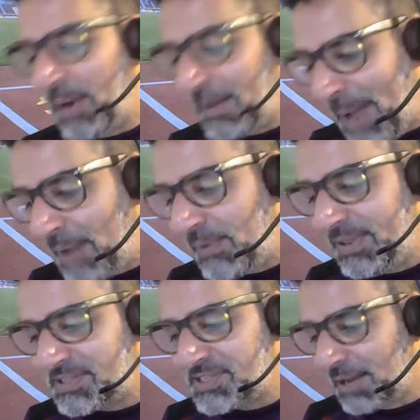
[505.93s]
But
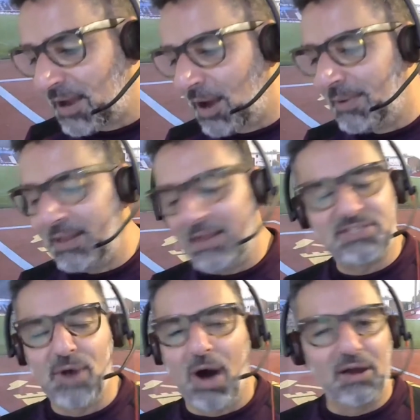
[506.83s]
apparently that's
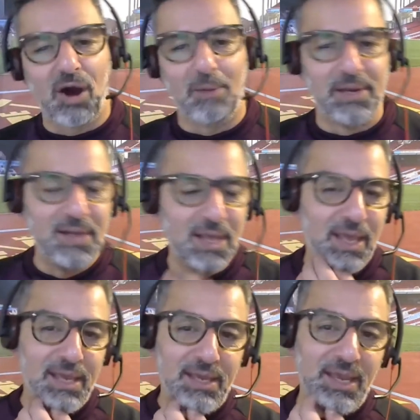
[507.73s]
not uncommon.
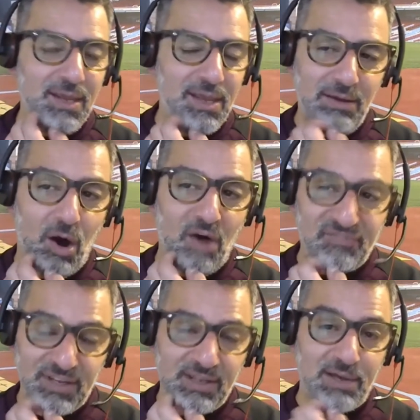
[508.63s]
He
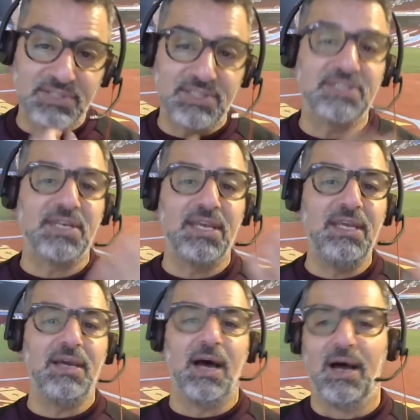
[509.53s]
often goes to
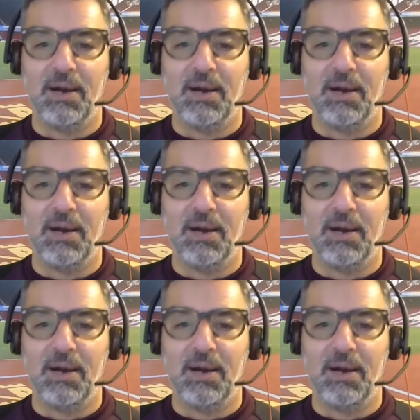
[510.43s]
see